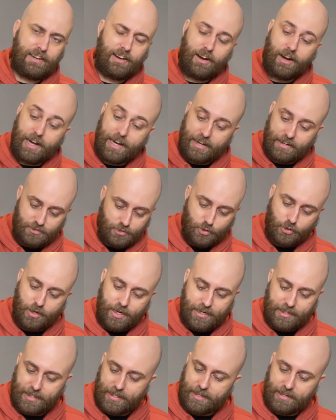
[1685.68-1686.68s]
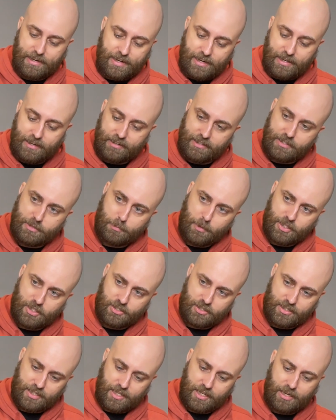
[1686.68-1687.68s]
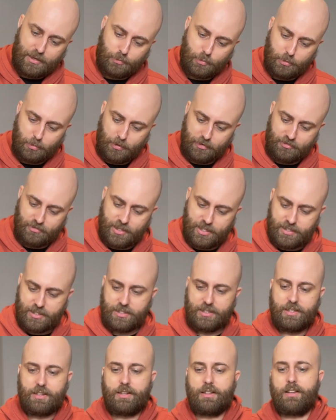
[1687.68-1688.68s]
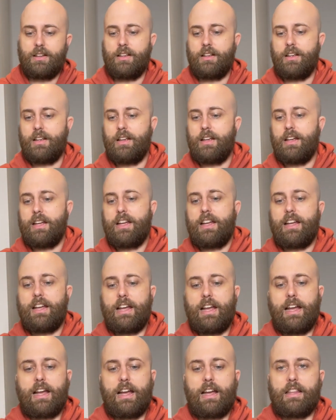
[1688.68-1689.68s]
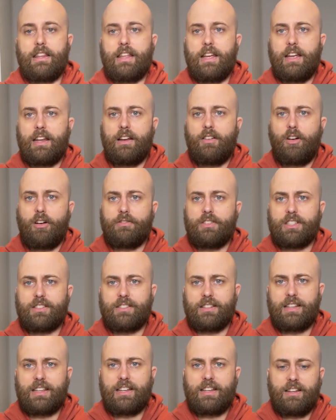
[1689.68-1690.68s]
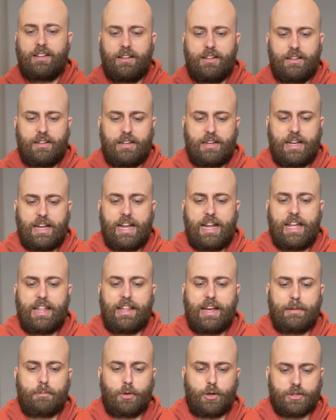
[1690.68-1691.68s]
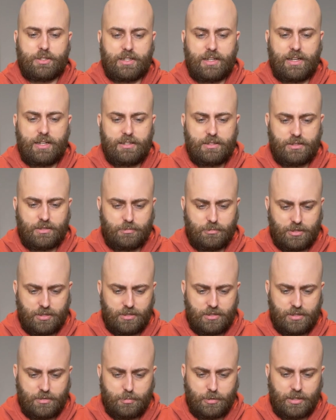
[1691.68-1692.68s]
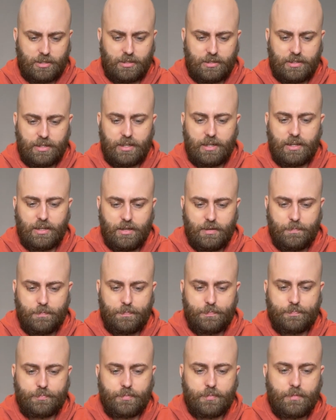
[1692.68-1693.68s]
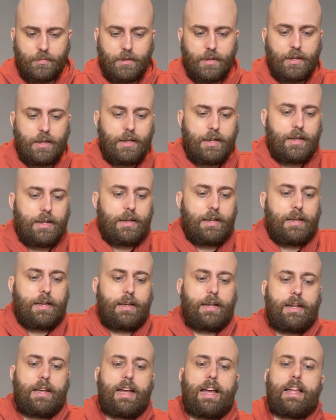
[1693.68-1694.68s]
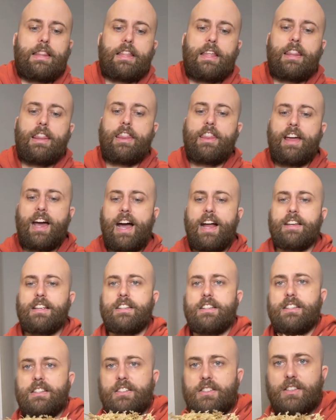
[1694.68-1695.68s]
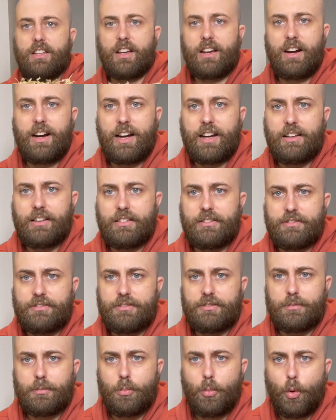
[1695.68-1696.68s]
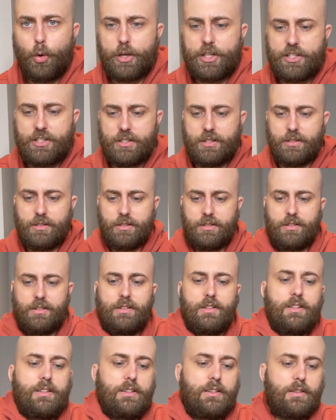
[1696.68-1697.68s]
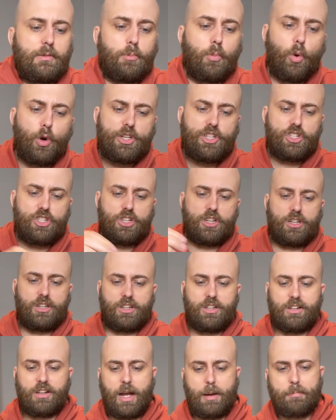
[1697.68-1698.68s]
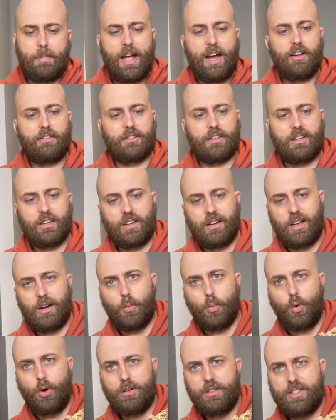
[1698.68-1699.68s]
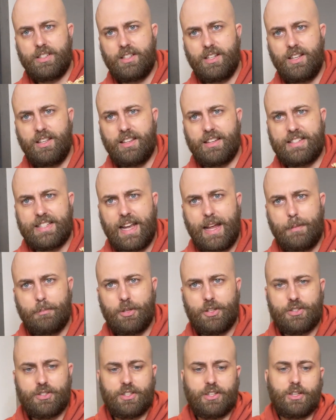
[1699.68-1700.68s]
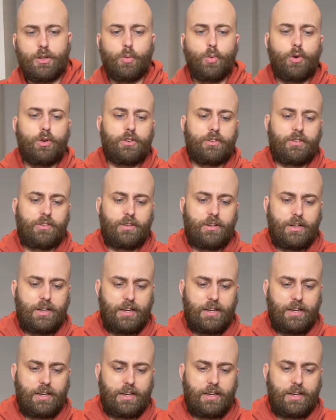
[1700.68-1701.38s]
I try and get out as much as I can with my fist, and then obviously air that moss out. So I'm just going to sprinkle it here. And then that is the kind of moisture amount that you kind of want in here, the dampness that you want